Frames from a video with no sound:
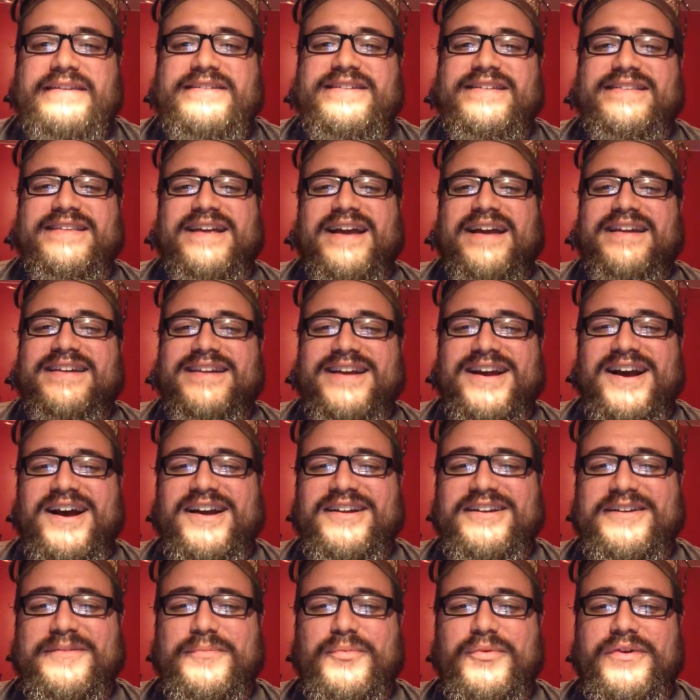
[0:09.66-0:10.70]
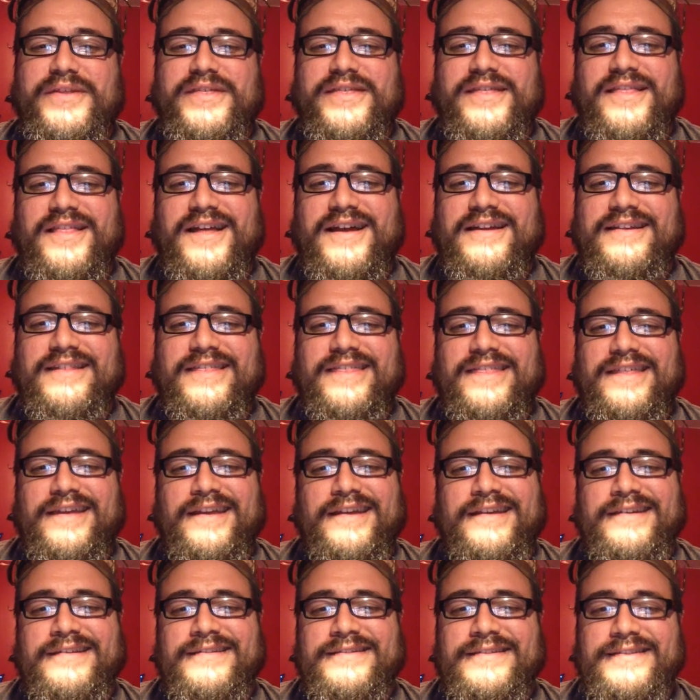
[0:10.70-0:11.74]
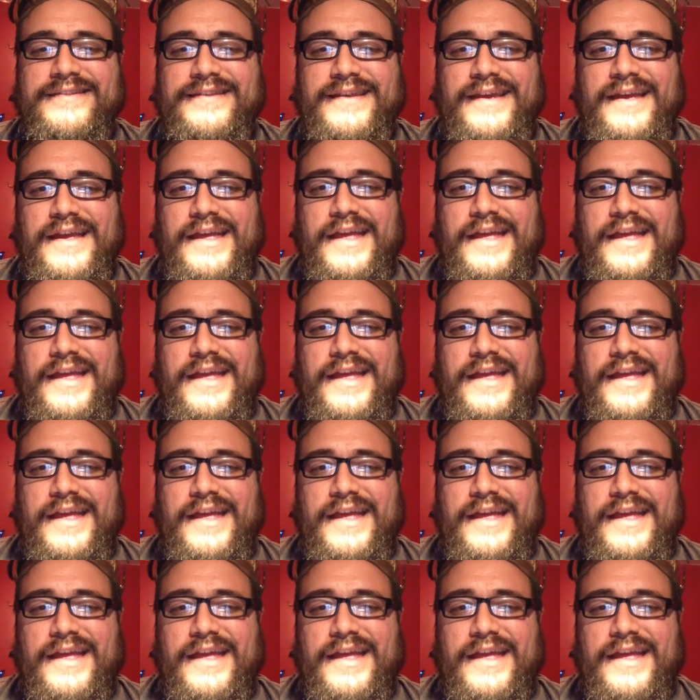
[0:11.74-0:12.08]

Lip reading: Just kind of caught up with a lot of things.